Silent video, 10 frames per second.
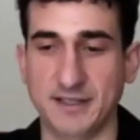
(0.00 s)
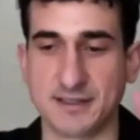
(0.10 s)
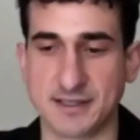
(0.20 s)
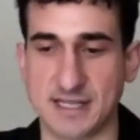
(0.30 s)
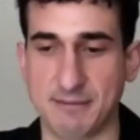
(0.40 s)

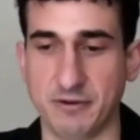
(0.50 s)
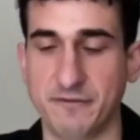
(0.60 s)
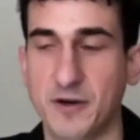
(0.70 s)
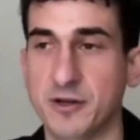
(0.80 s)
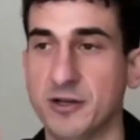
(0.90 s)
into separate
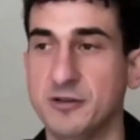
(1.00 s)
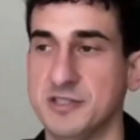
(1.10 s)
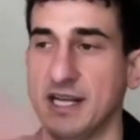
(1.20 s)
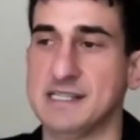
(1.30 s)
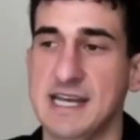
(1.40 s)
photos
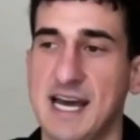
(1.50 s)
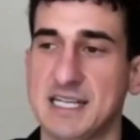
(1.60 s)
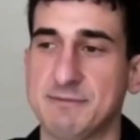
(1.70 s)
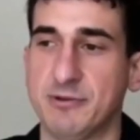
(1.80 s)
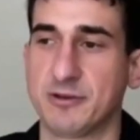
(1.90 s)
and I
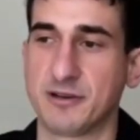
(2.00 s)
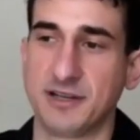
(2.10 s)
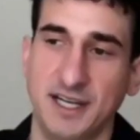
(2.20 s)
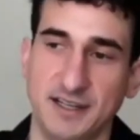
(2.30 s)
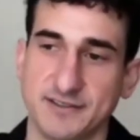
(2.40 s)
tagged Burger King.